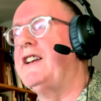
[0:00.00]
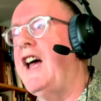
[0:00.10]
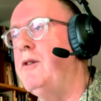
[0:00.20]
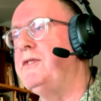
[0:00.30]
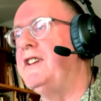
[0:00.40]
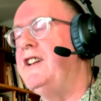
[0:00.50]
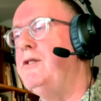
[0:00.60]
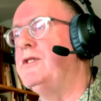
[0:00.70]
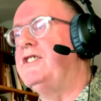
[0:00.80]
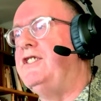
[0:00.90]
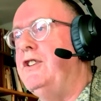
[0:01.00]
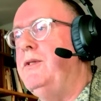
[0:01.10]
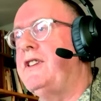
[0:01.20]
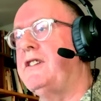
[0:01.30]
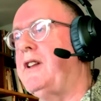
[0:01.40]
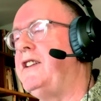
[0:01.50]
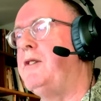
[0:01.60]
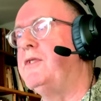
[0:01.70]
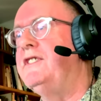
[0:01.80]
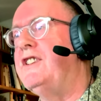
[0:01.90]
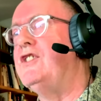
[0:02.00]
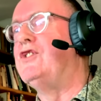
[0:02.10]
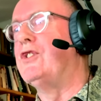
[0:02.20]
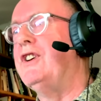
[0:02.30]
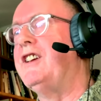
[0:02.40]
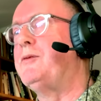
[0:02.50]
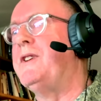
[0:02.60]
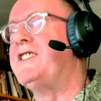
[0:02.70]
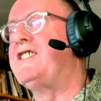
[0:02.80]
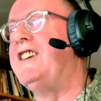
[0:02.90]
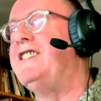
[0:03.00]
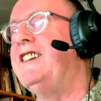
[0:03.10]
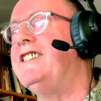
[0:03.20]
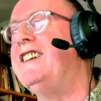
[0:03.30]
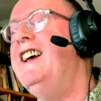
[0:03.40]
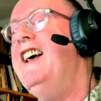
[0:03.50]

How would they know what to do with it? And they wouldn't enjoy it once they did.